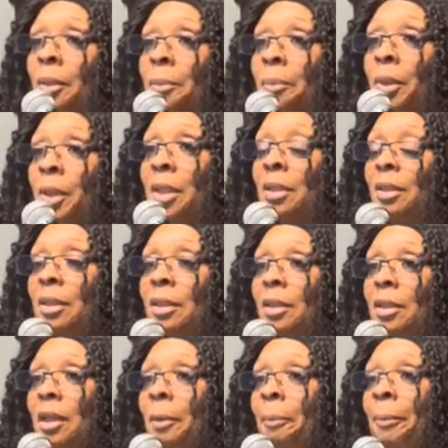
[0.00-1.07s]
Put
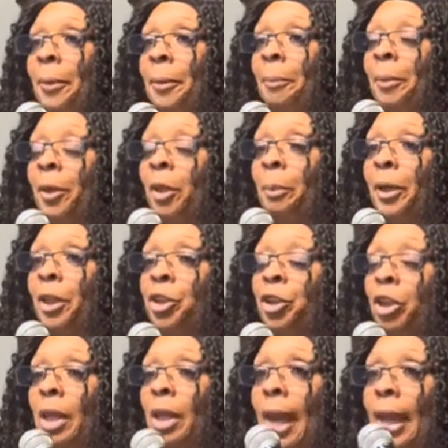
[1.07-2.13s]
a, put a
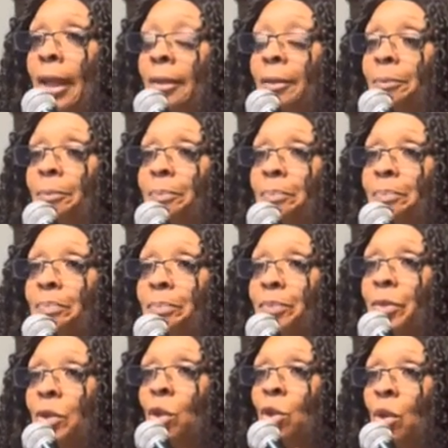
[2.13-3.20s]
picture like,
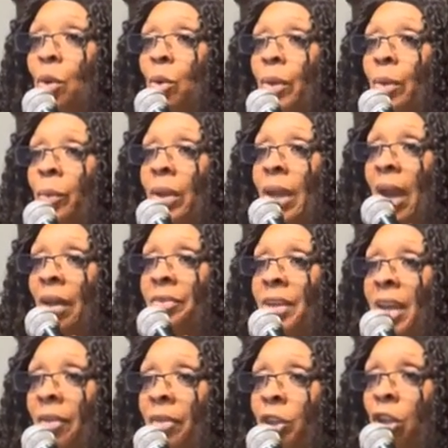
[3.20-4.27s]
you know, we have to
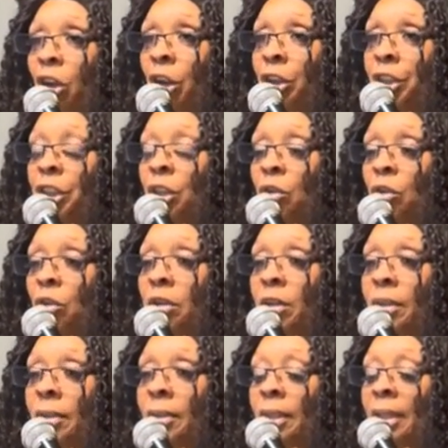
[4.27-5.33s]
have a charging
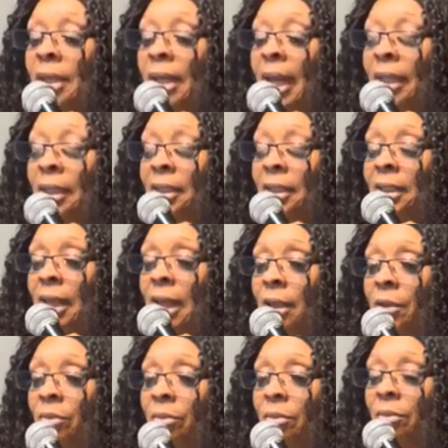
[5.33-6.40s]
cord to connect to
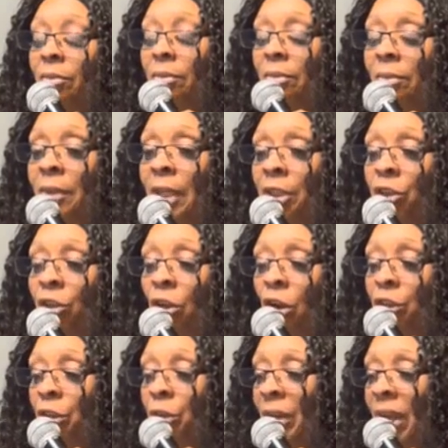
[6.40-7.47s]
that, that
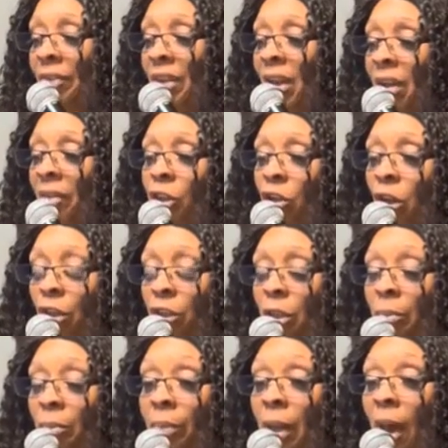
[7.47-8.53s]
charger. You have to have a
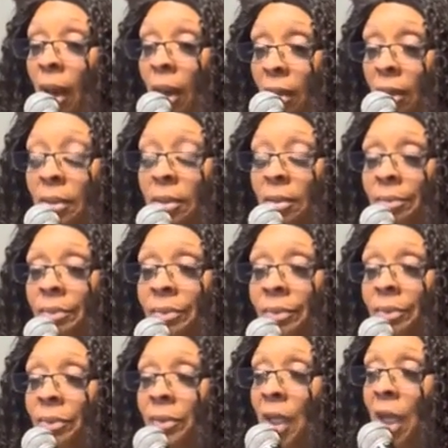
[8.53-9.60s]
charging block.
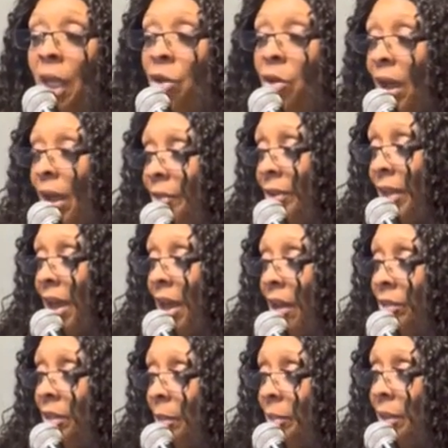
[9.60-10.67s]
And you have to
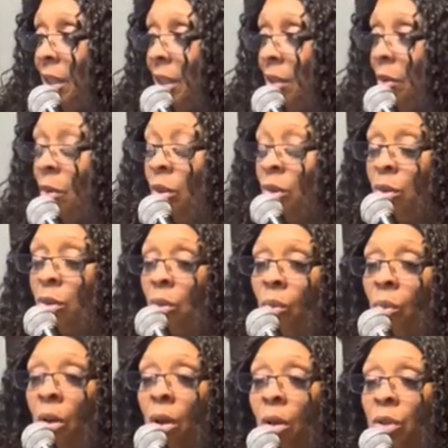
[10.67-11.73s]
have something to go into the
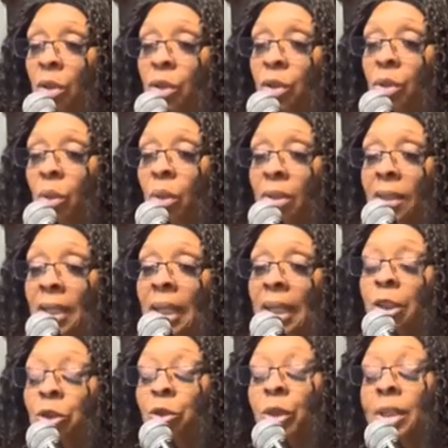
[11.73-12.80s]
wall, a source, the
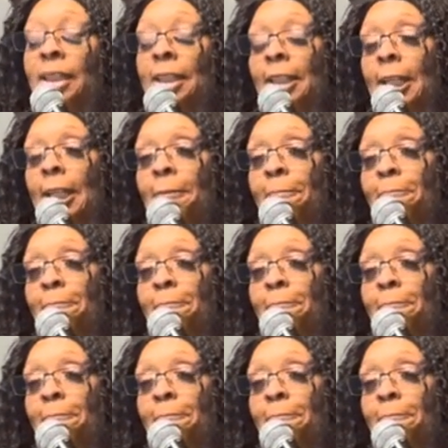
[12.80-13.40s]
electricity.